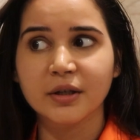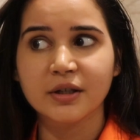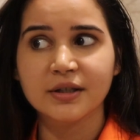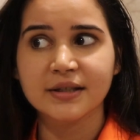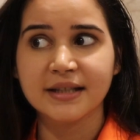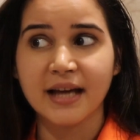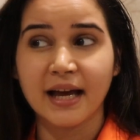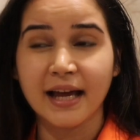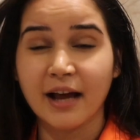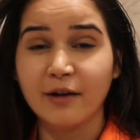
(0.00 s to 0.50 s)

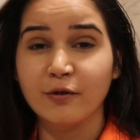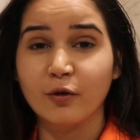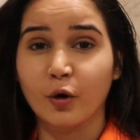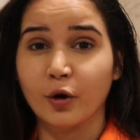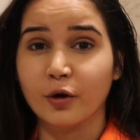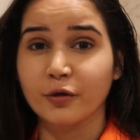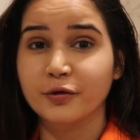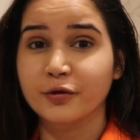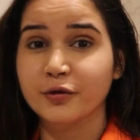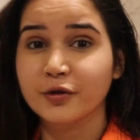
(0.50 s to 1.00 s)
because I have a
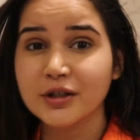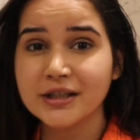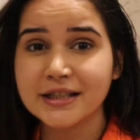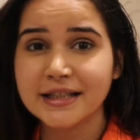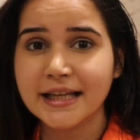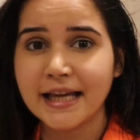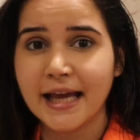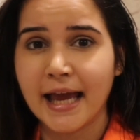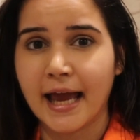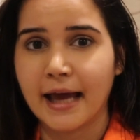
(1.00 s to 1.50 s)
lot of
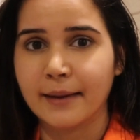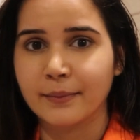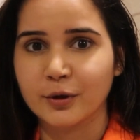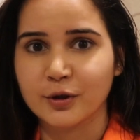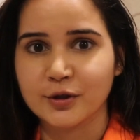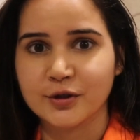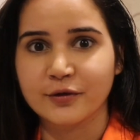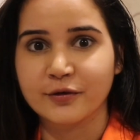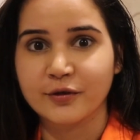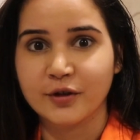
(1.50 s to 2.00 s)
frizzy hair
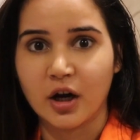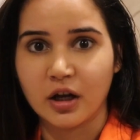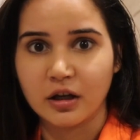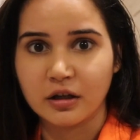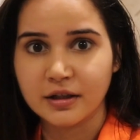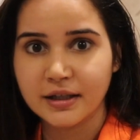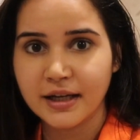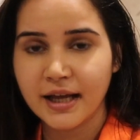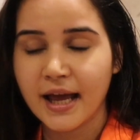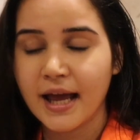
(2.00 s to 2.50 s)
because of
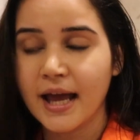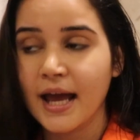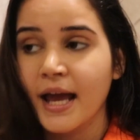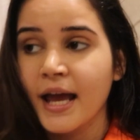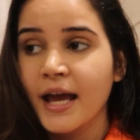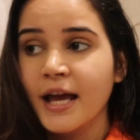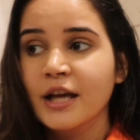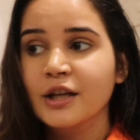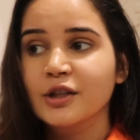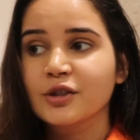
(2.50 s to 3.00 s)
colored hair.
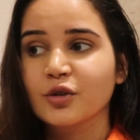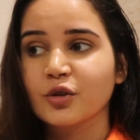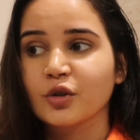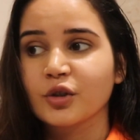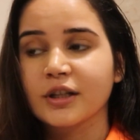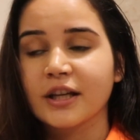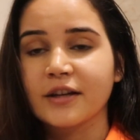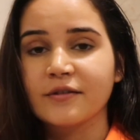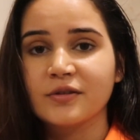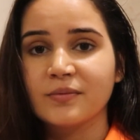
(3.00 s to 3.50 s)
So
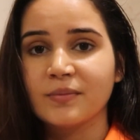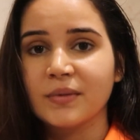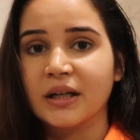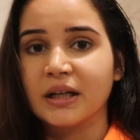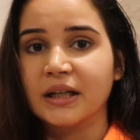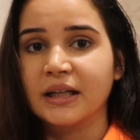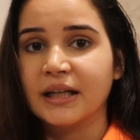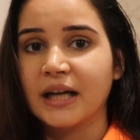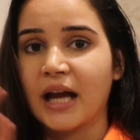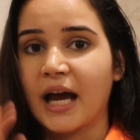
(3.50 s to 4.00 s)
it gives me
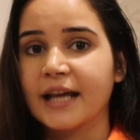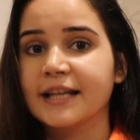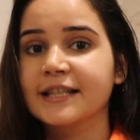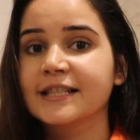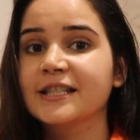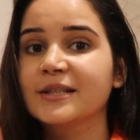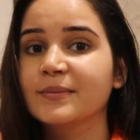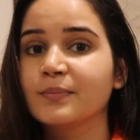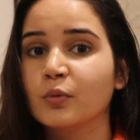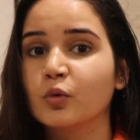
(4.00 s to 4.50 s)
a
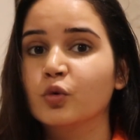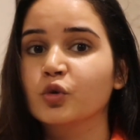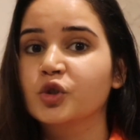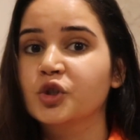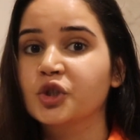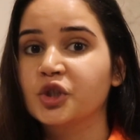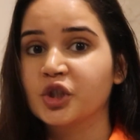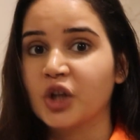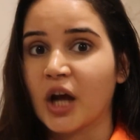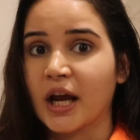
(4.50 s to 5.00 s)
nice smooth
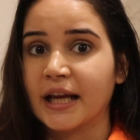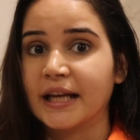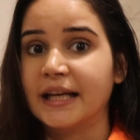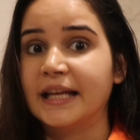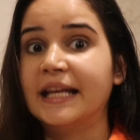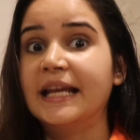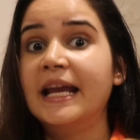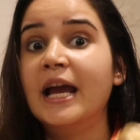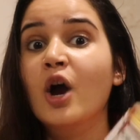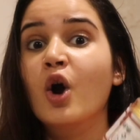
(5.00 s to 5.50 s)

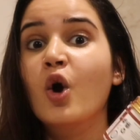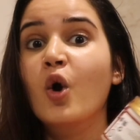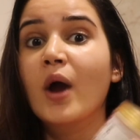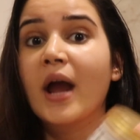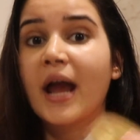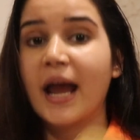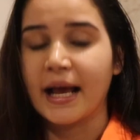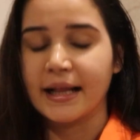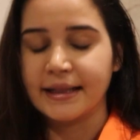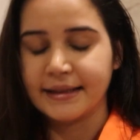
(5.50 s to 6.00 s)
shiny
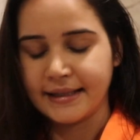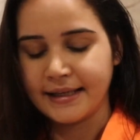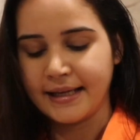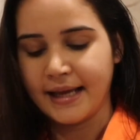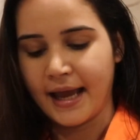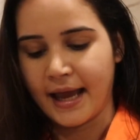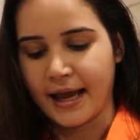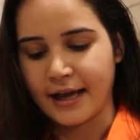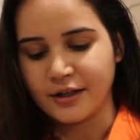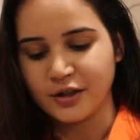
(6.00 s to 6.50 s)
healthy
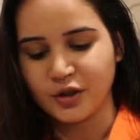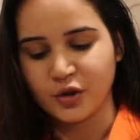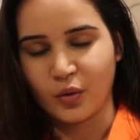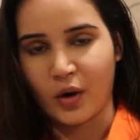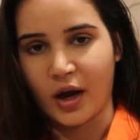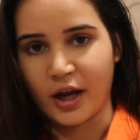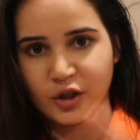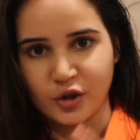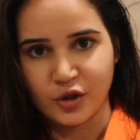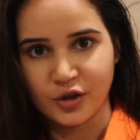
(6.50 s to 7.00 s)
hair.
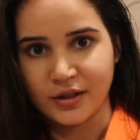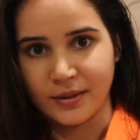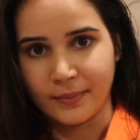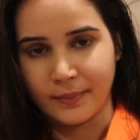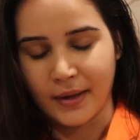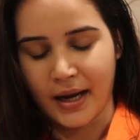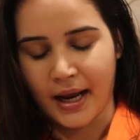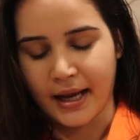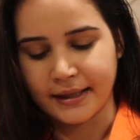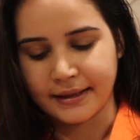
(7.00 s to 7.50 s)
So I just
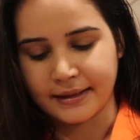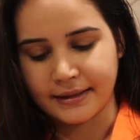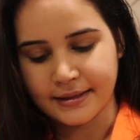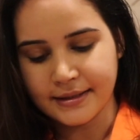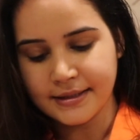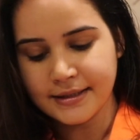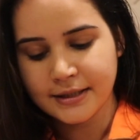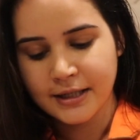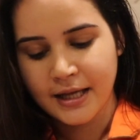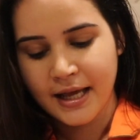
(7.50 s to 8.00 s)
apply
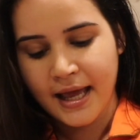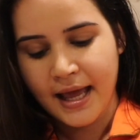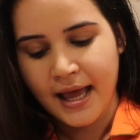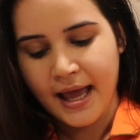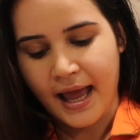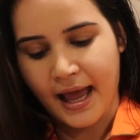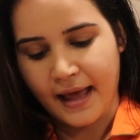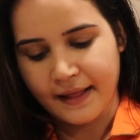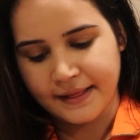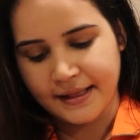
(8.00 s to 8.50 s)
this
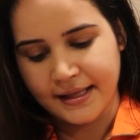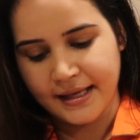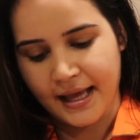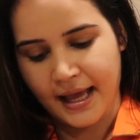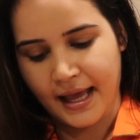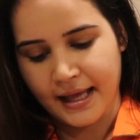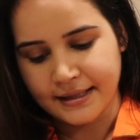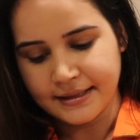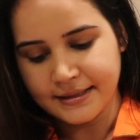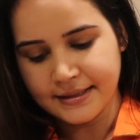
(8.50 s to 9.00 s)
at the
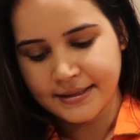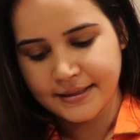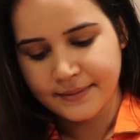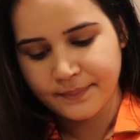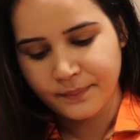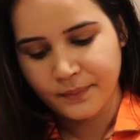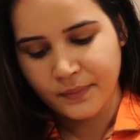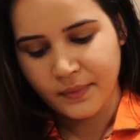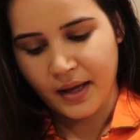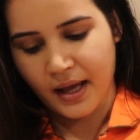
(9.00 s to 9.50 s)
ends.
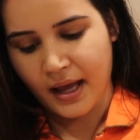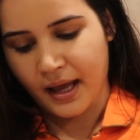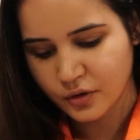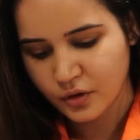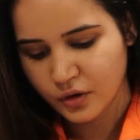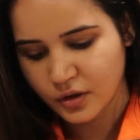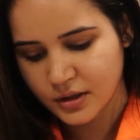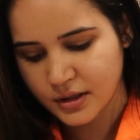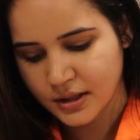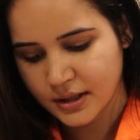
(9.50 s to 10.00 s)
I'm
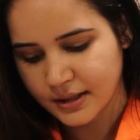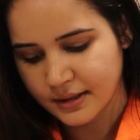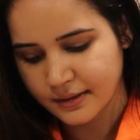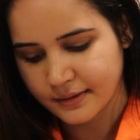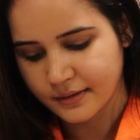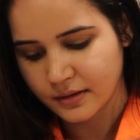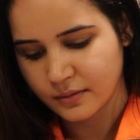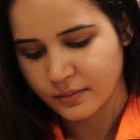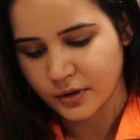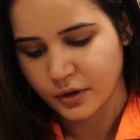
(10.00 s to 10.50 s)
going to take a
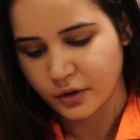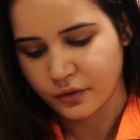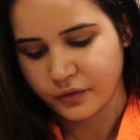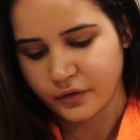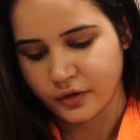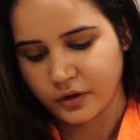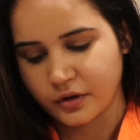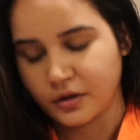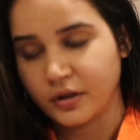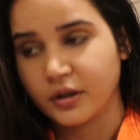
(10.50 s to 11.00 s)
little bit
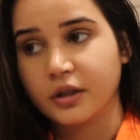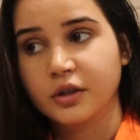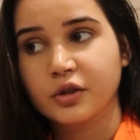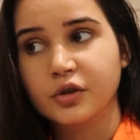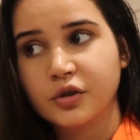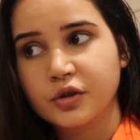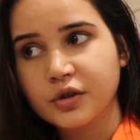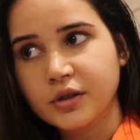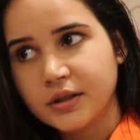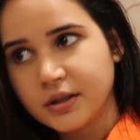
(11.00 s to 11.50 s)
of it,
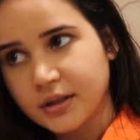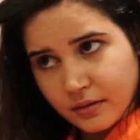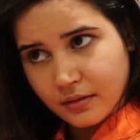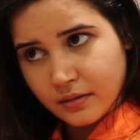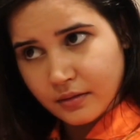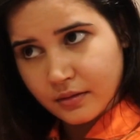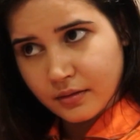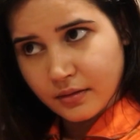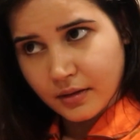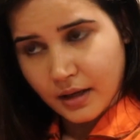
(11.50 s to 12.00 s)
just
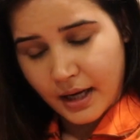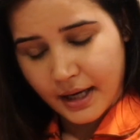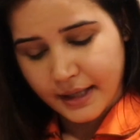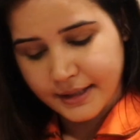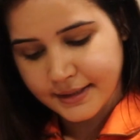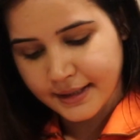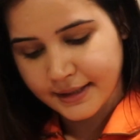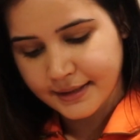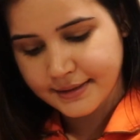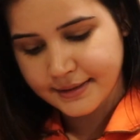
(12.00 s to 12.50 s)
I
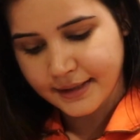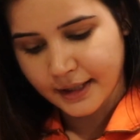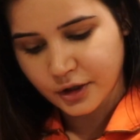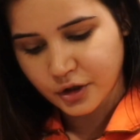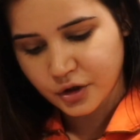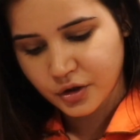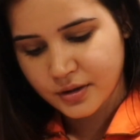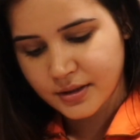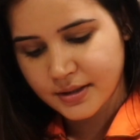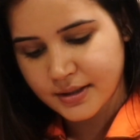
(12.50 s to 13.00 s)
take
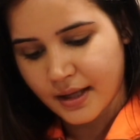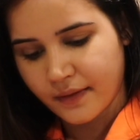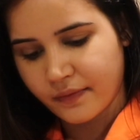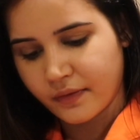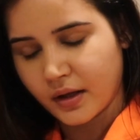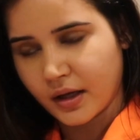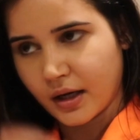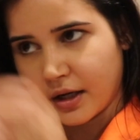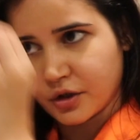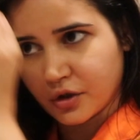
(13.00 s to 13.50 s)
sections and
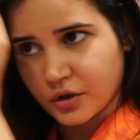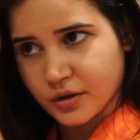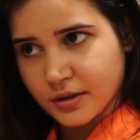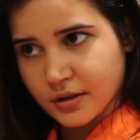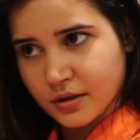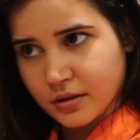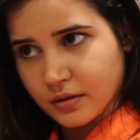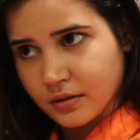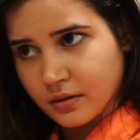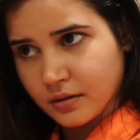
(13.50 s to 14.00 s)
then I
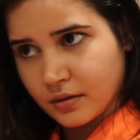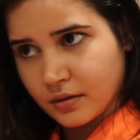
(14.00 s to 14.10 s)
just